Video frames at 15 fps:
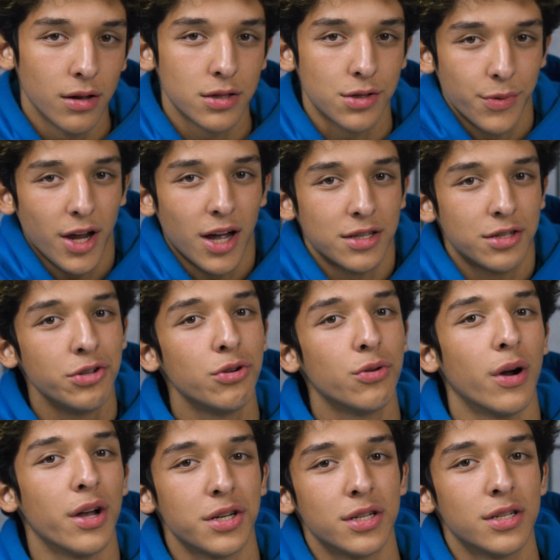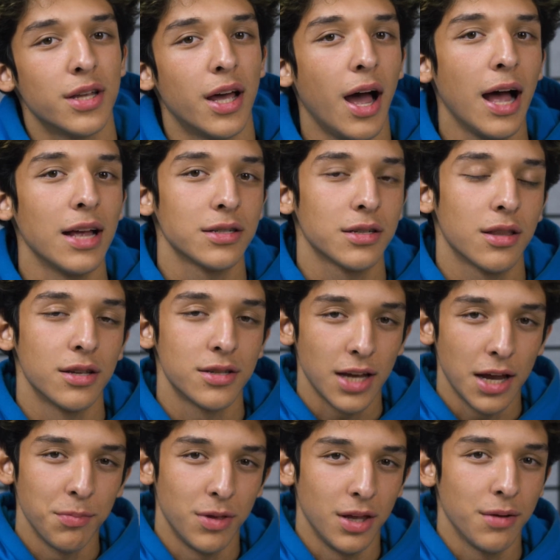So we got 2 questions that ask the
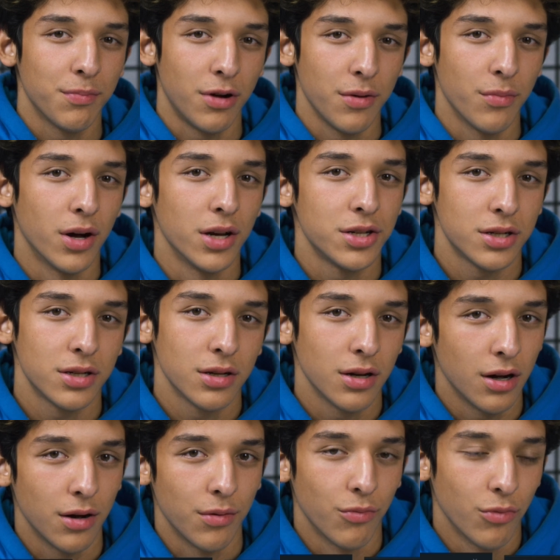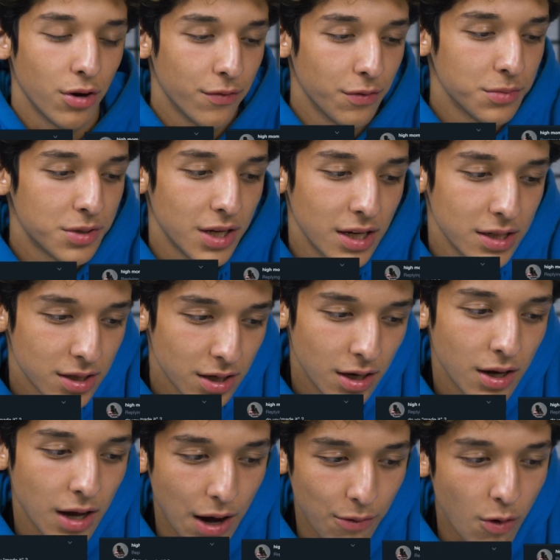same thing pretty much. One of them says,
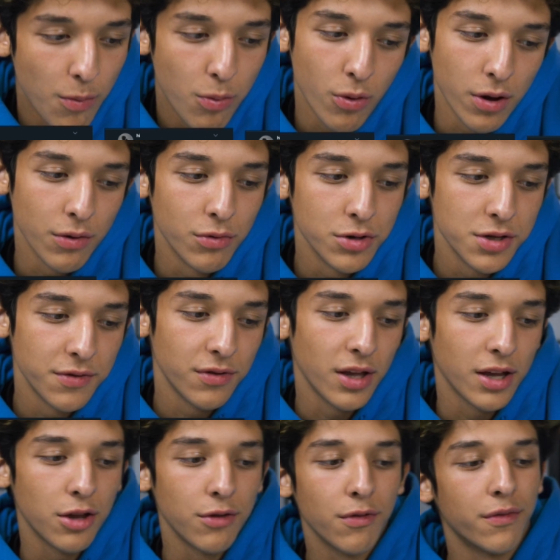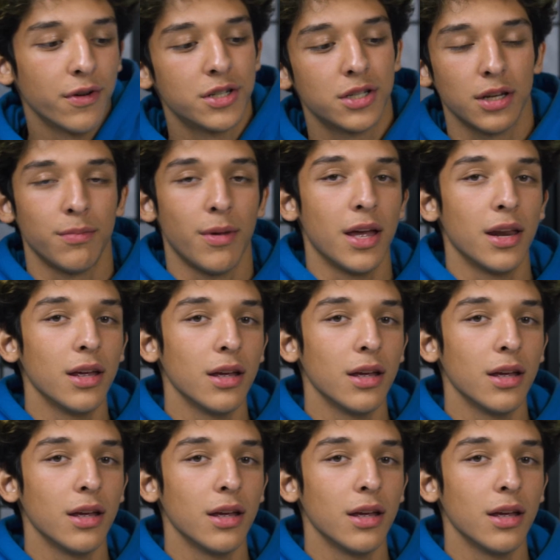at what point would you feel like you've officially made